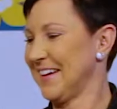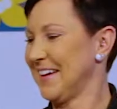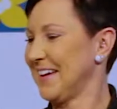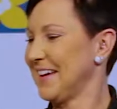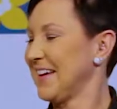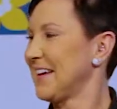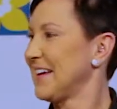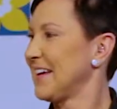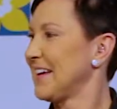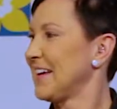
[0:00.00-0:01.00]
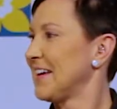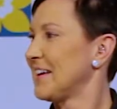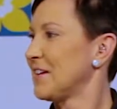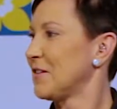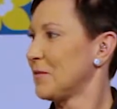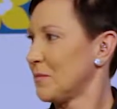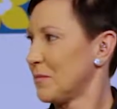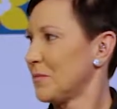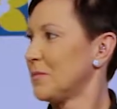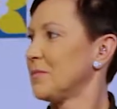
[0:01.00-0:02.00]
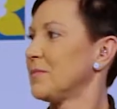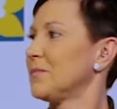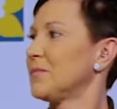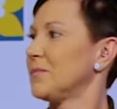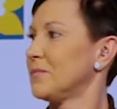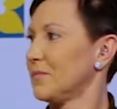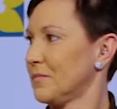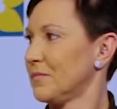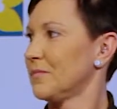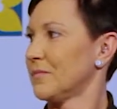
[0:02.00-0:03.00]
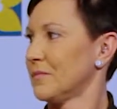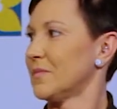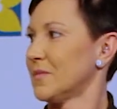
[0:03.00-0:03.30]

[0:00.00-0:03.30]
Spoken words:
No words are spoken by the person on screen.